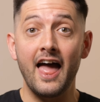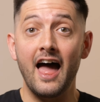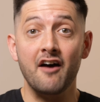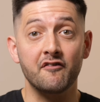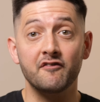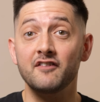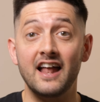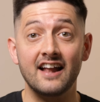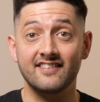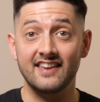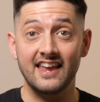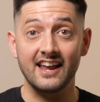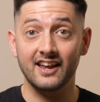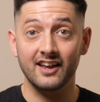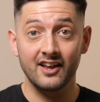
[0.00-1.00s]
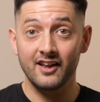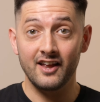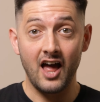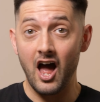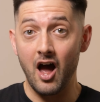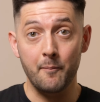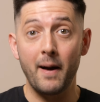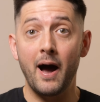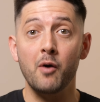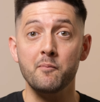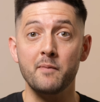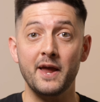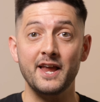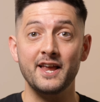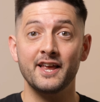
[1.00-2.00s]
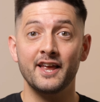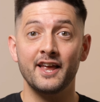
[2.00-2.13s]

athletic about me.